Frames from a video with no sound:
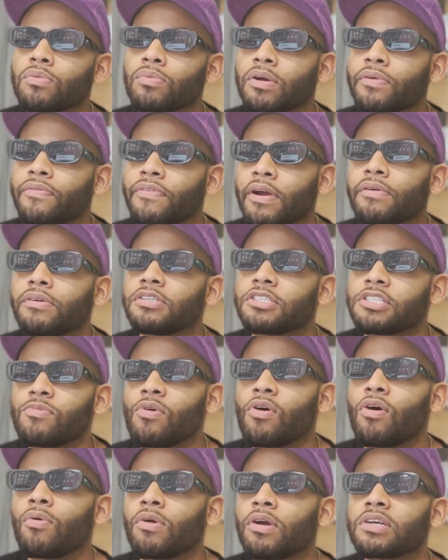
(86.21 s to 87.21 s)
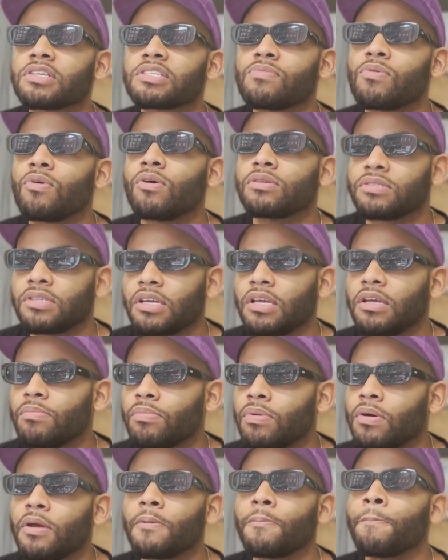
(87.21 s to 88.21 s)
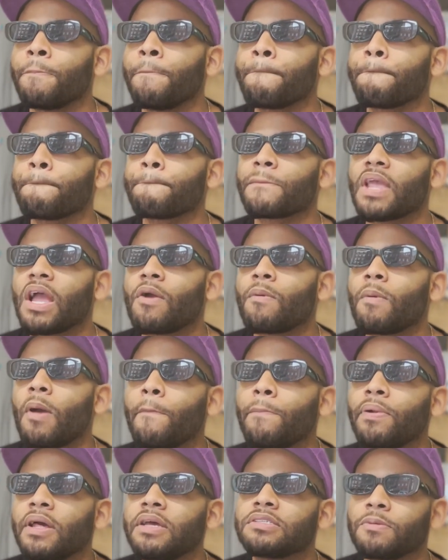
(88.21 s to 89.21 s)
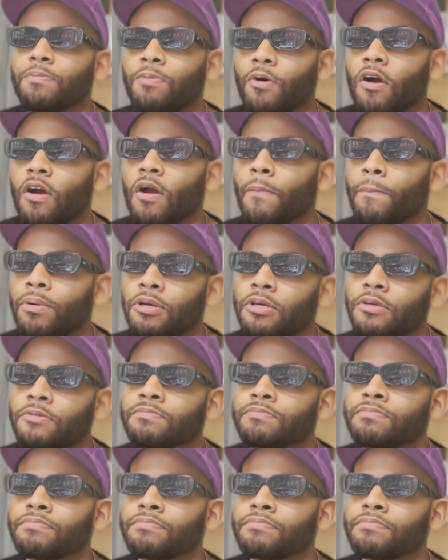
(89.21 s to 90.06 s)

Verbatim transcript: very small, we're a small team, but everybody plays a part, but